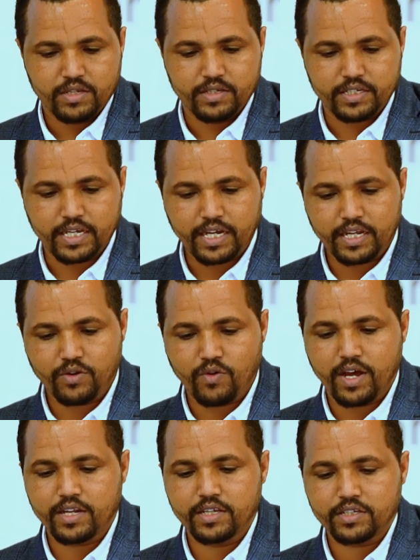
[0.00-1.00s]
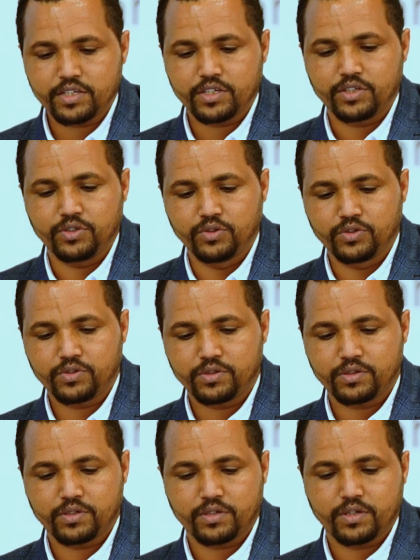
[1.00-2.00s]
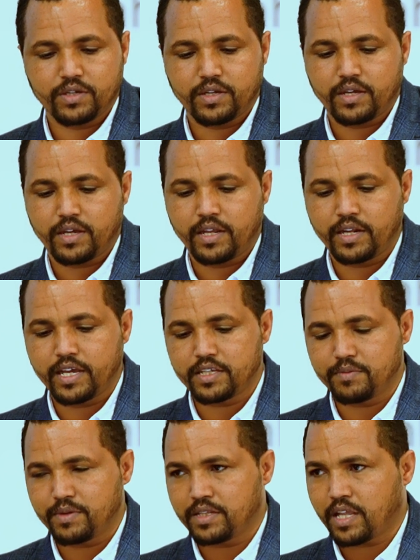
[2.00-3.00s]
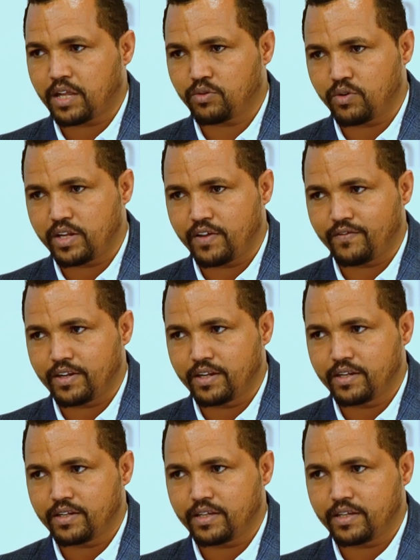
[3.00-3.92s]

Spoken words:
The second one is youth engagement at all level,